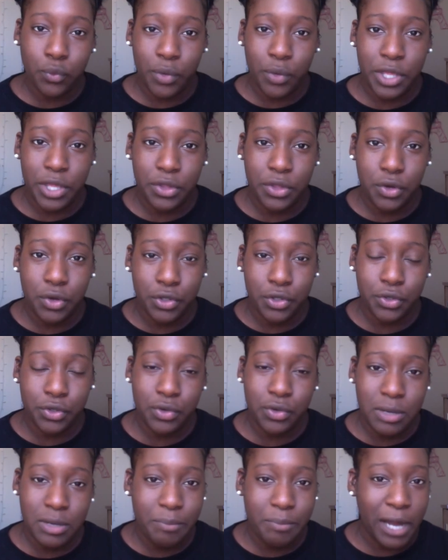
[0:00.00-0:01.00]
with your
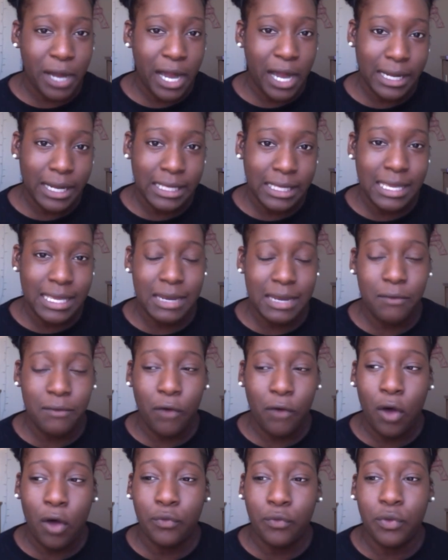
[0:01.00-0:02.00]
student body, get
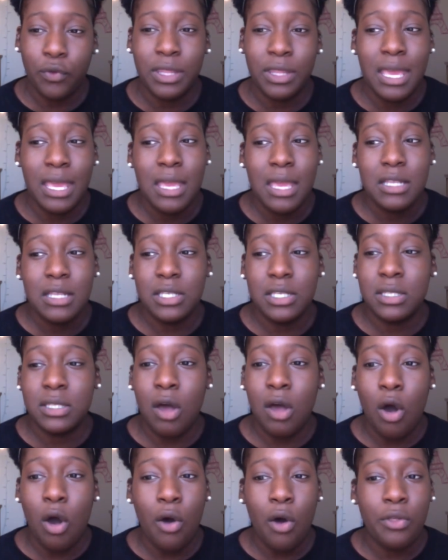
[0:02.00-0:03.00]
involved with just
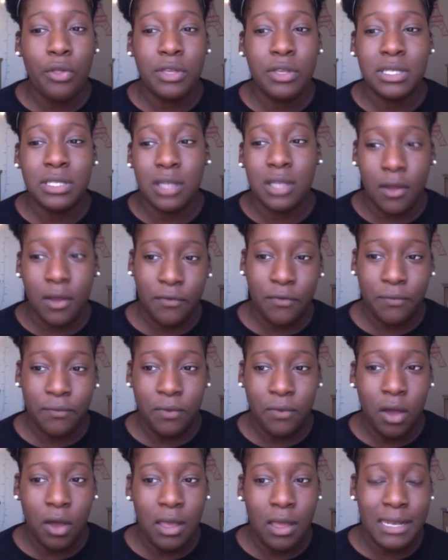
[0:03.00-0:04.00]
all the stuff
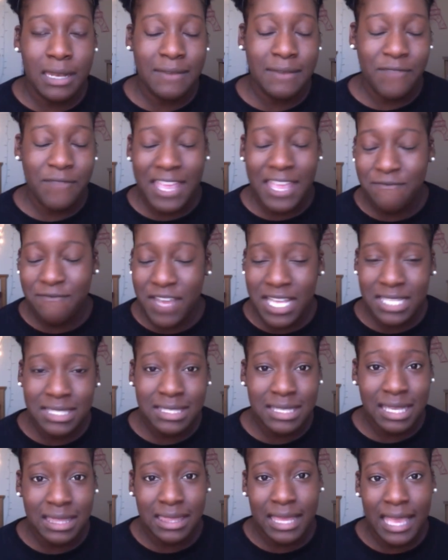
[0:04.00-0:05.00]
and
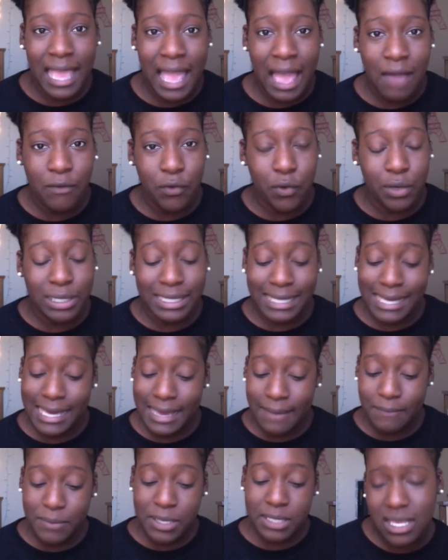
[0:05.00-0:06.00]
events that they have on
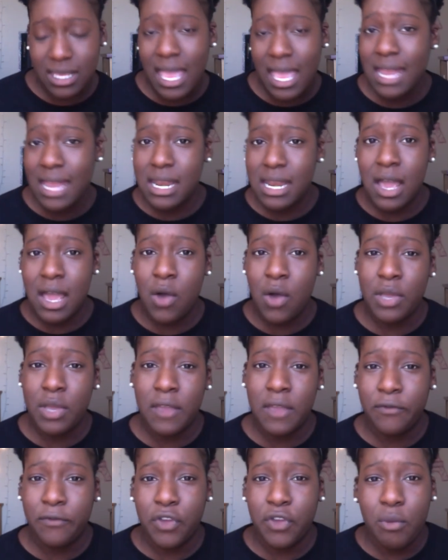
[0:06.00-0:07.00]
campus. Now,
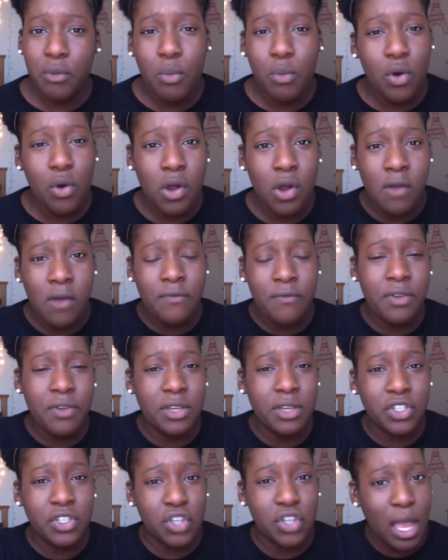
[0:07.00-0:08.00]
if you're more of
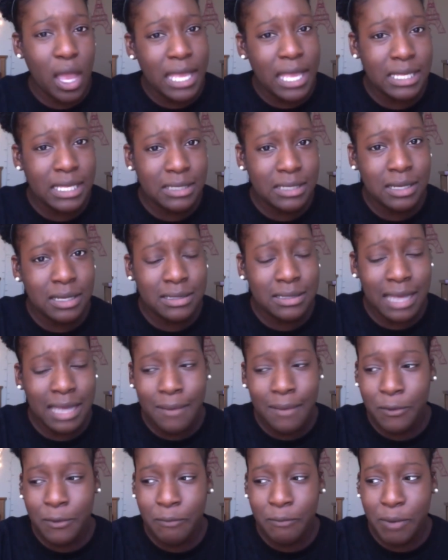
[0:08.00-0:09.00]
a shy
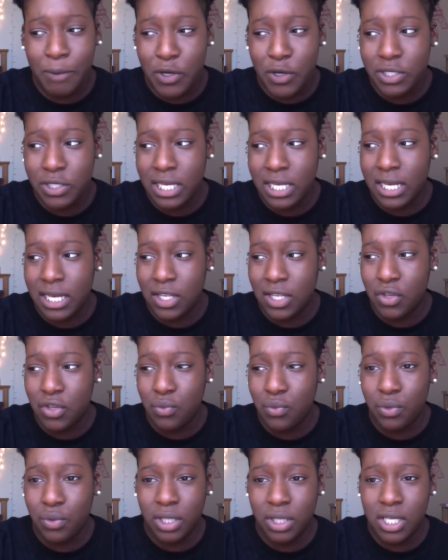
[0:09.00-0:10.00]
type of person and you
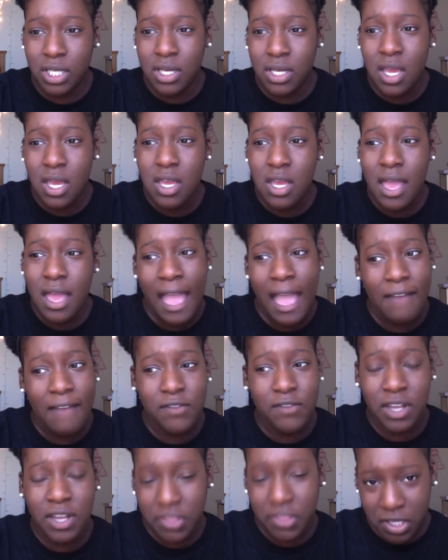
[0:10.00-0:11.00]
really
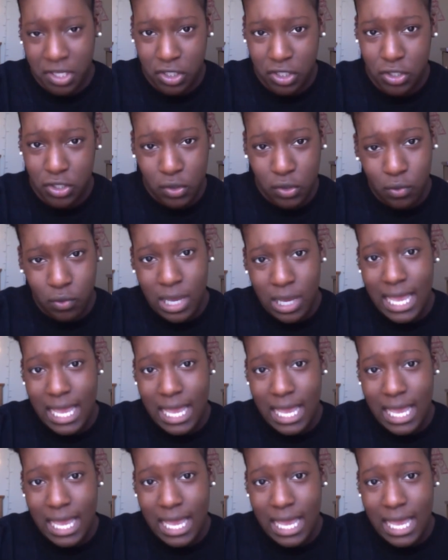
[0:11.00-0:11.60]
have nothing to do,